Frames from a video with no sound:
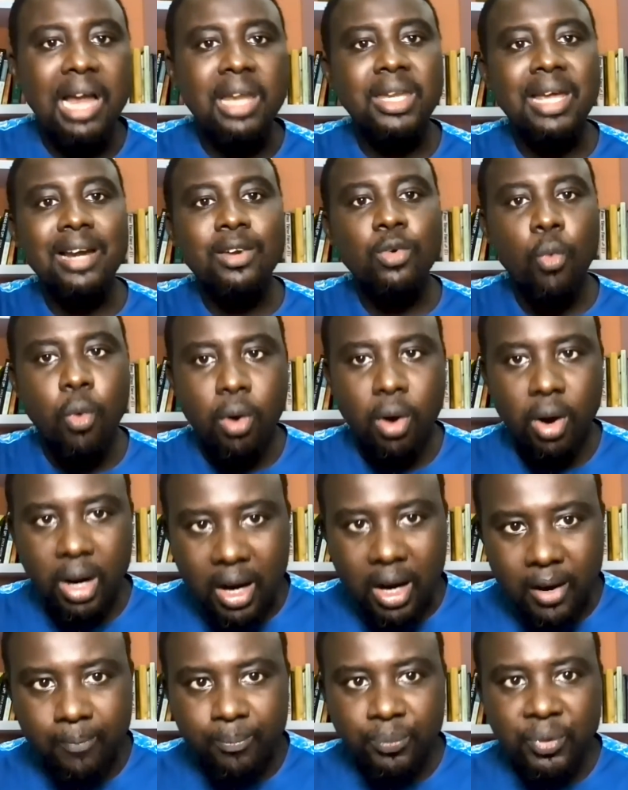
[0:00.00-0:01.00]
And that
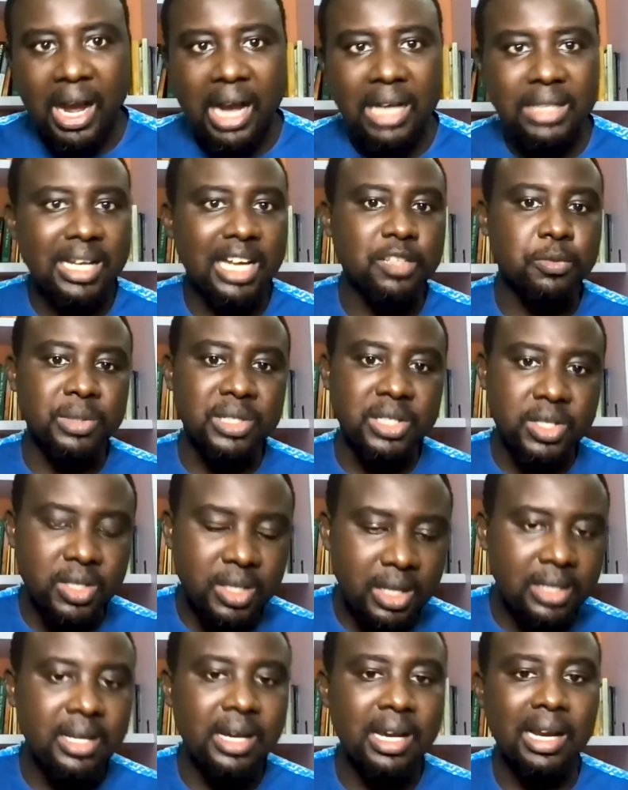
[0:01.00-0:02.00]
work, as has been
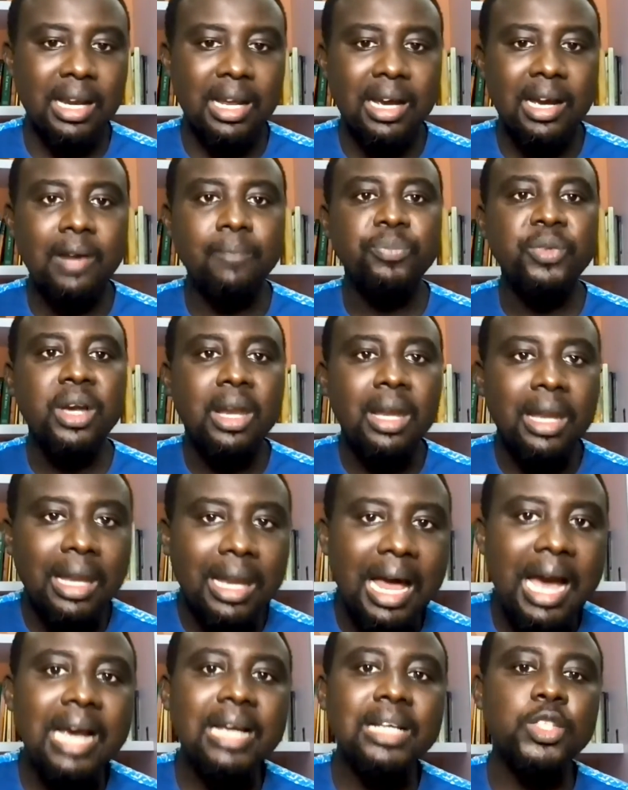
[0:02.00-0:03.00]
said earlier,
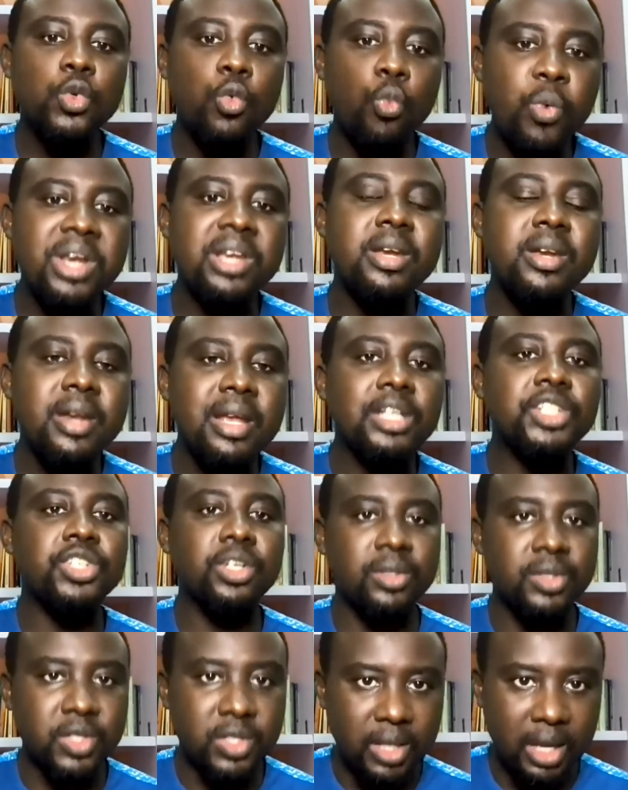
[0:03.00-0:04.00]
lies with
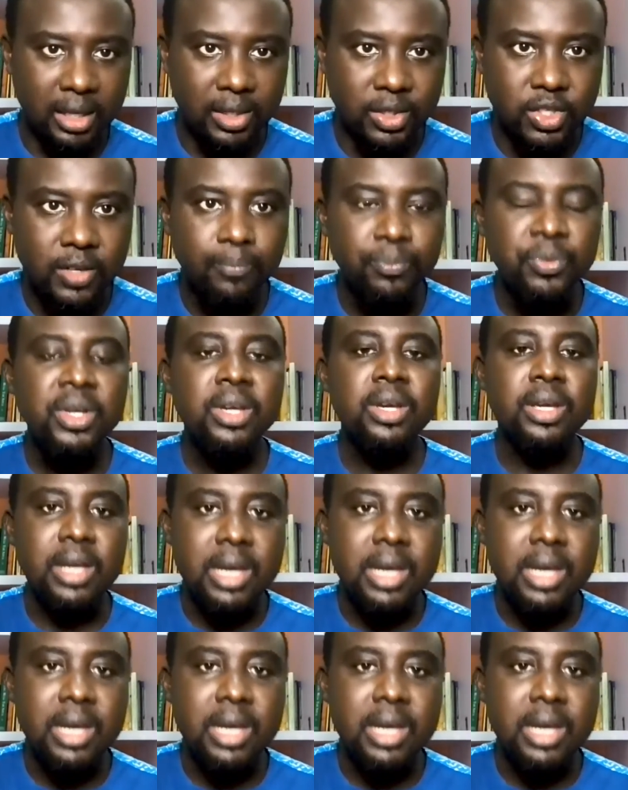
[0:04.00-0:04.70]
nation states.